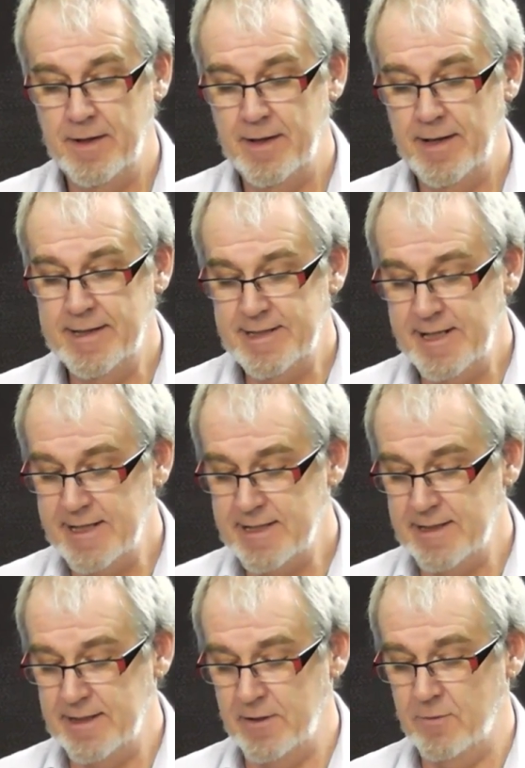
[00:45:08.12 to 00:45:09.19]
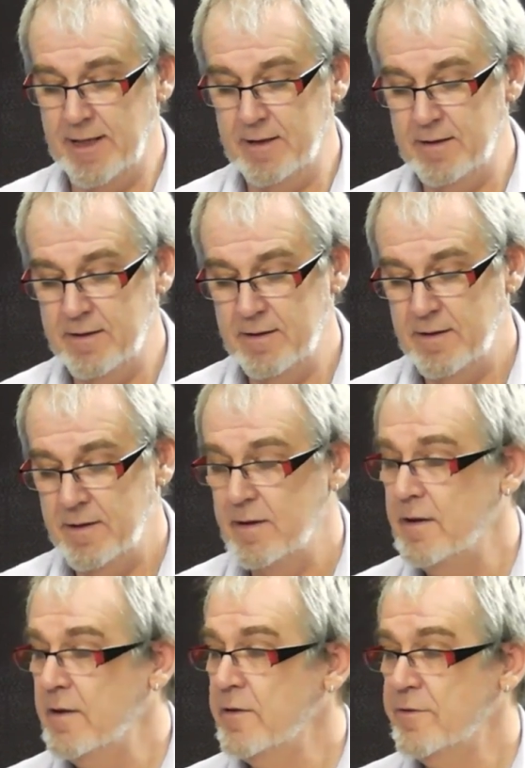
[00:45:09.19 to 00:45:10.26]
It takes a little while
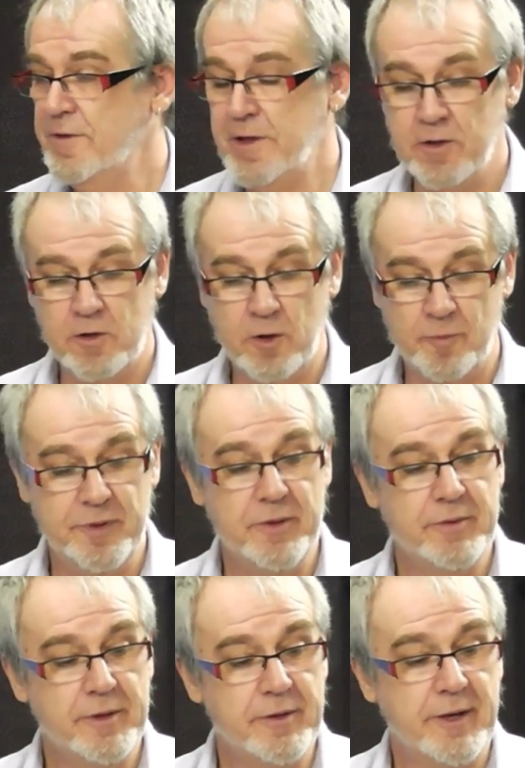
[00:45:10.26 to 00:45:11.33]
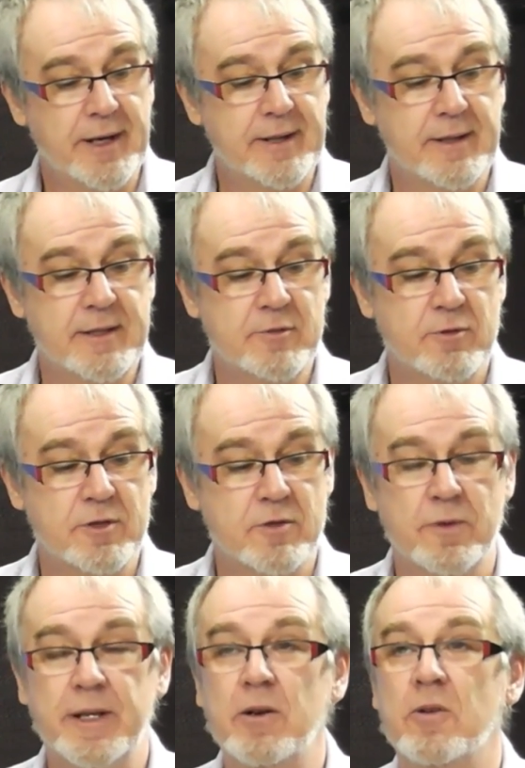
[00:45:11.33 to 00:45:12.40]
for your computer to recognize what's
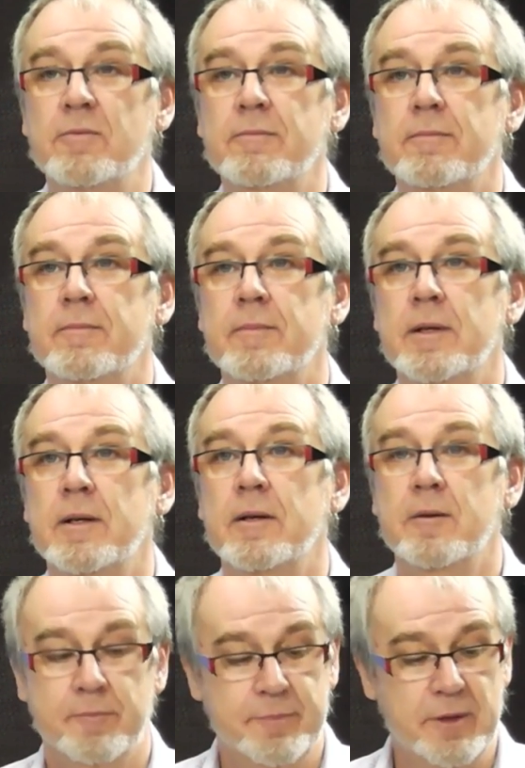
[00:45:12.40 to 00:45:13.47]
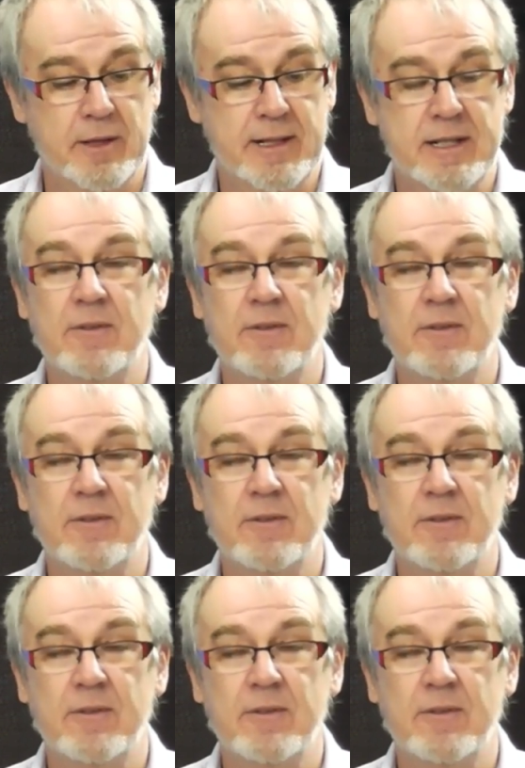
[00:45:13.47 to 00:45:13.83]
going on, but let's have a